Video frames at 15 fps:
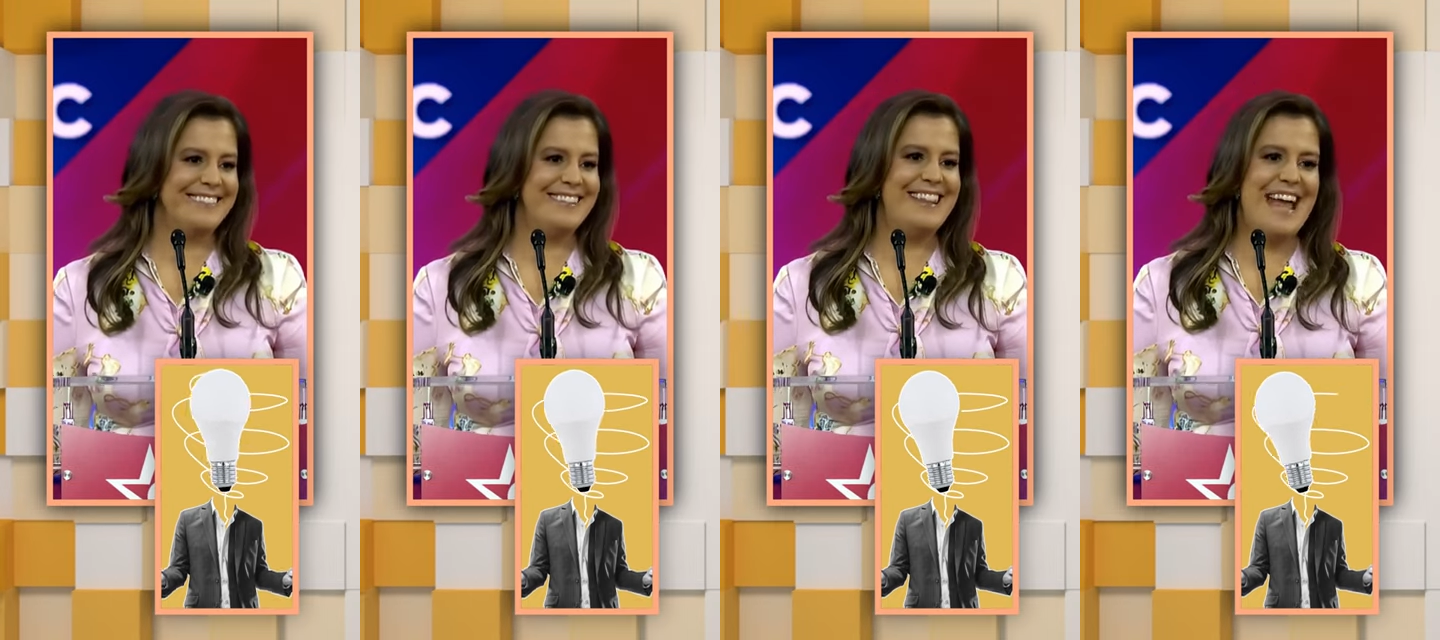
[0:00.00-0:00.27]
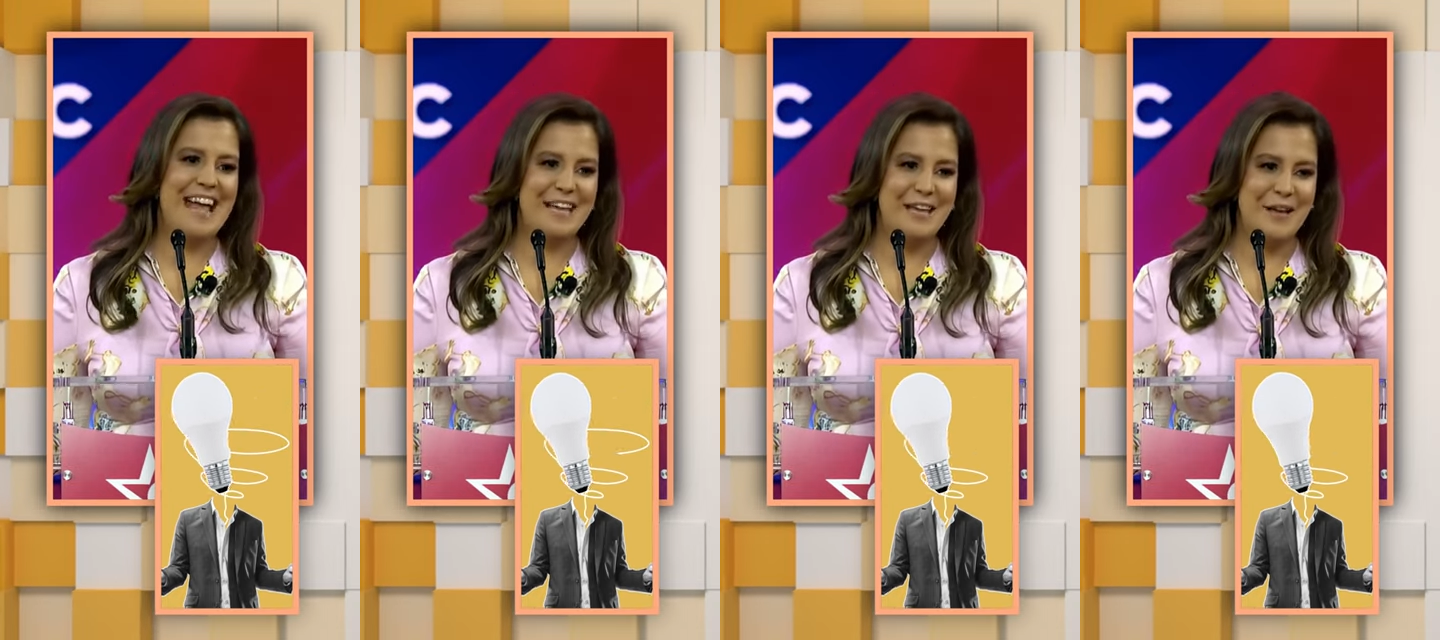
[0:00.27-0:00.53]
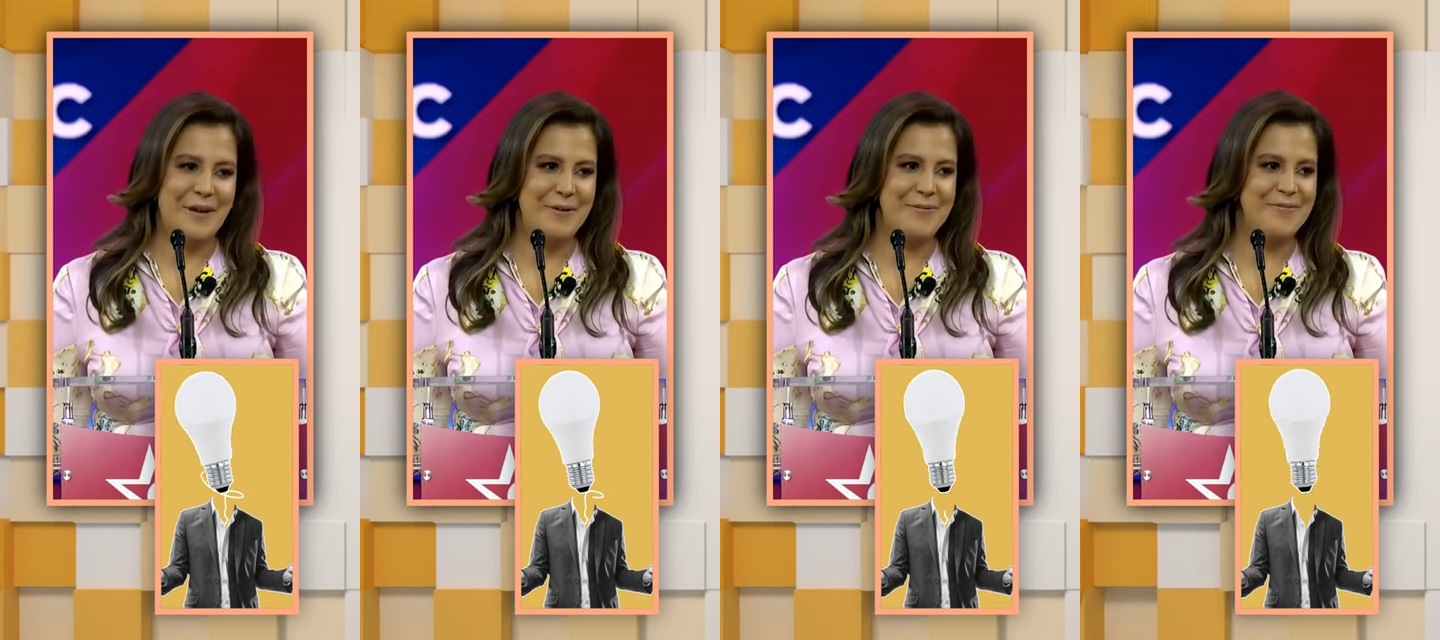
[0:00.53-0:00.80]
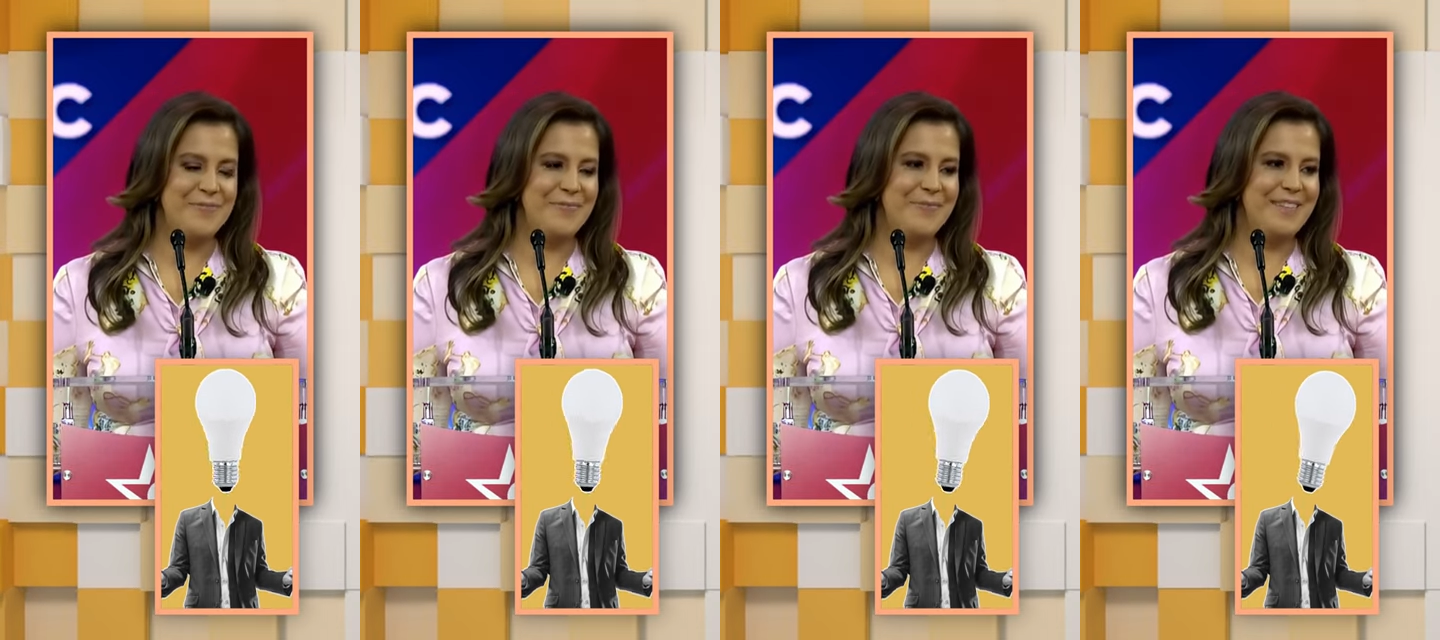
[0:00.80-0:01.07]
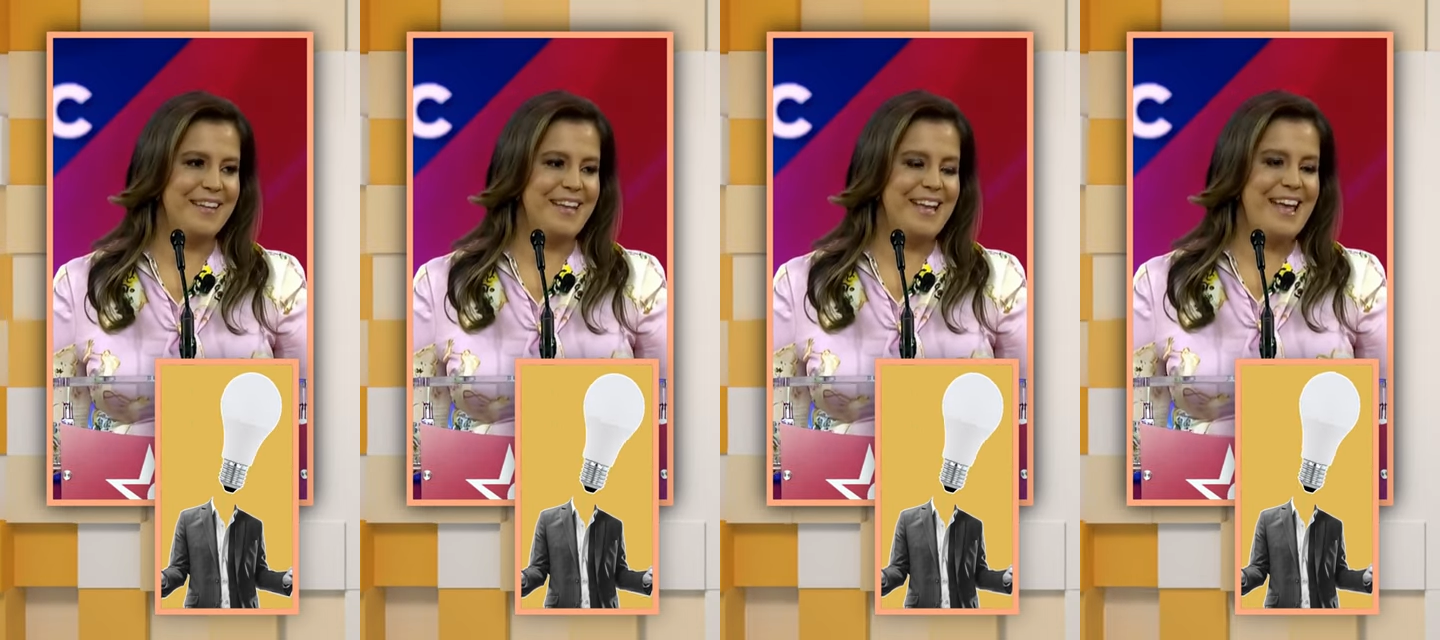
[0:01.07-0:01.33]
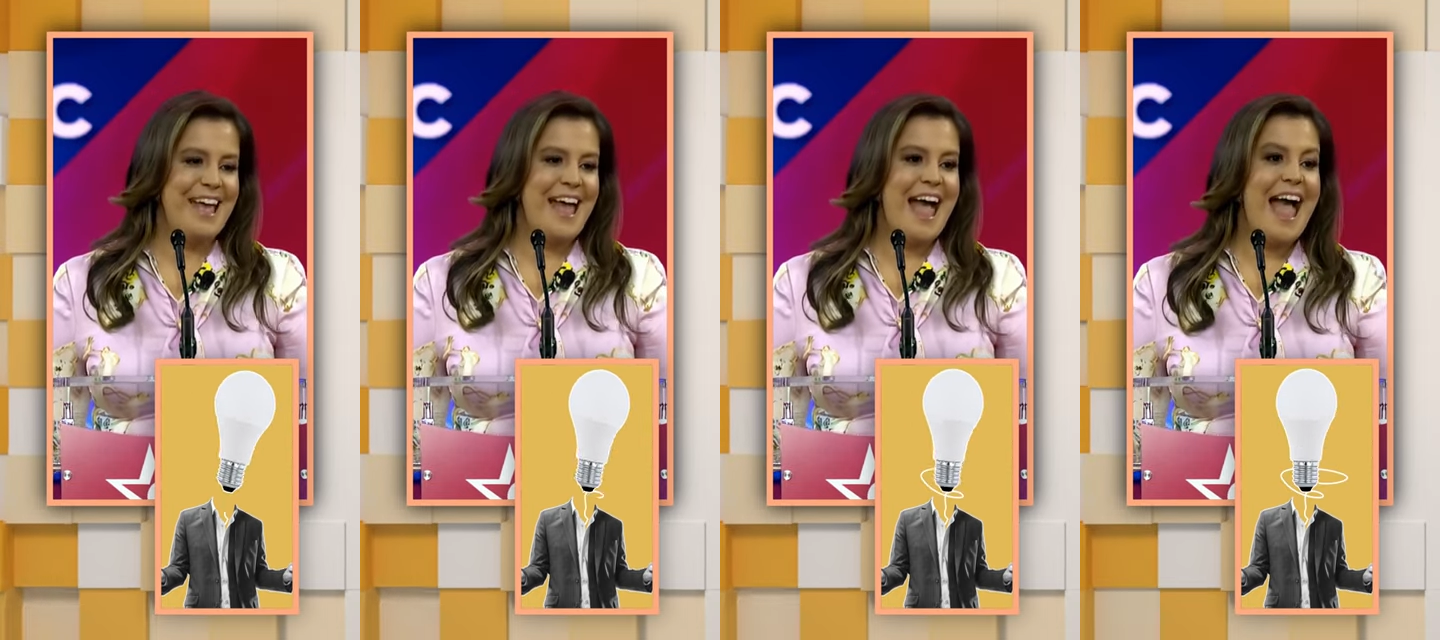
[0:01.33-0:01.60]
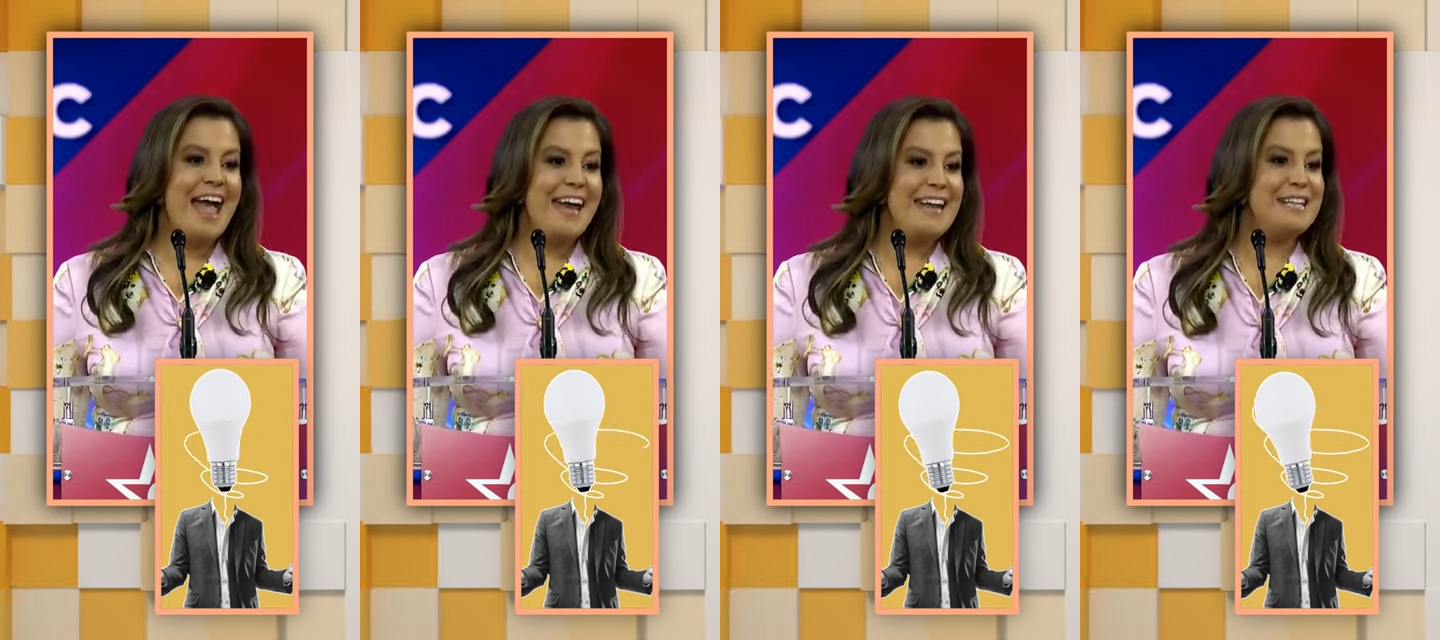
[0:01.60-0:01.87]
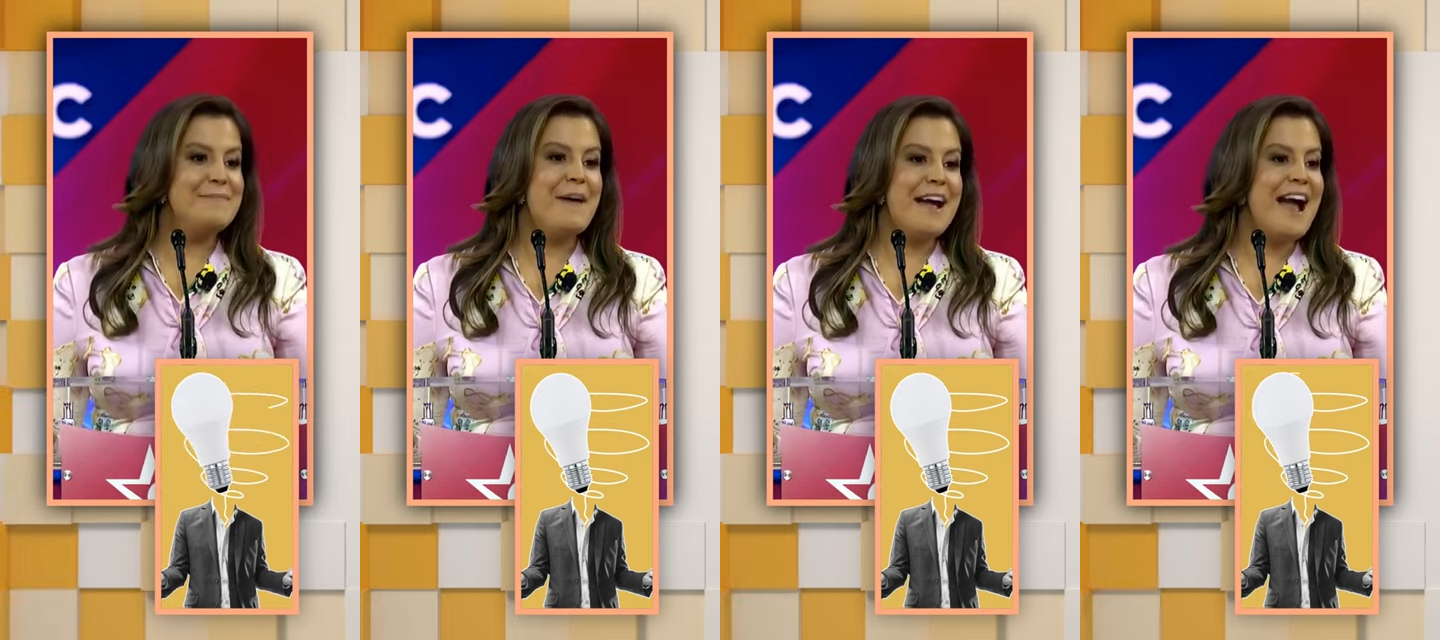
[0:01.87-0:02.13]
Thank you. And it
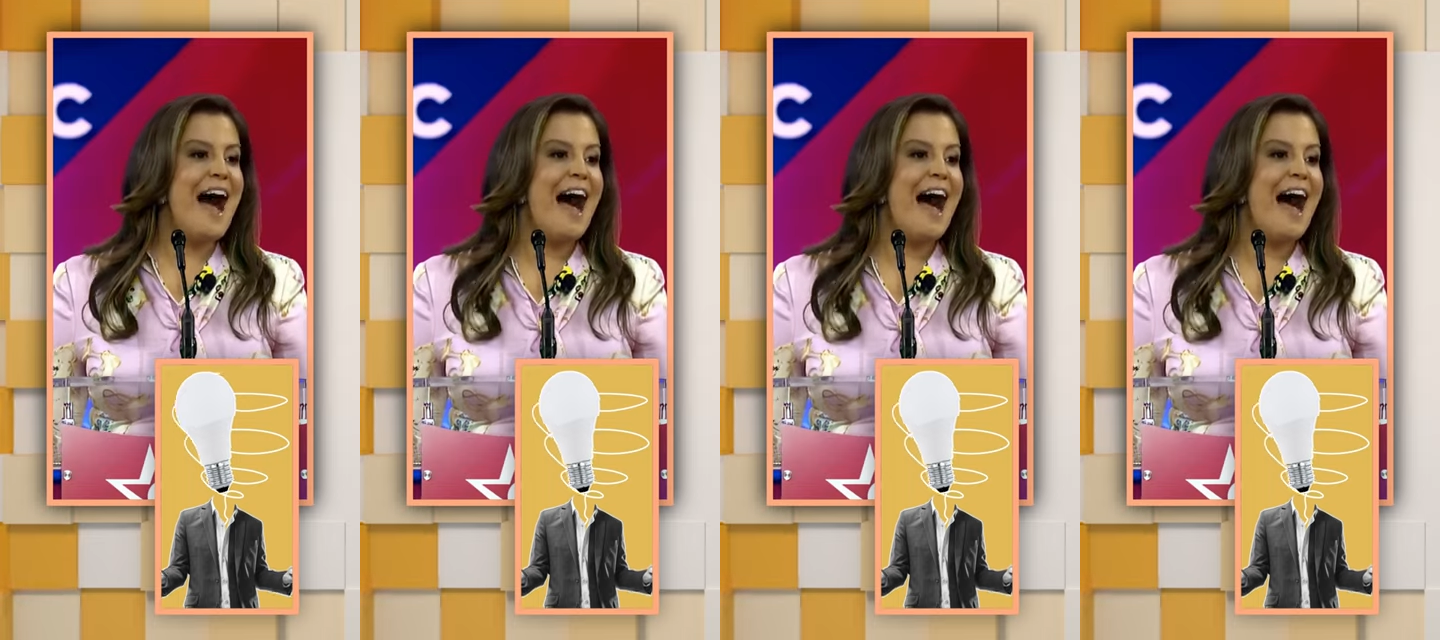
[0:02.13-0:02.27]
is my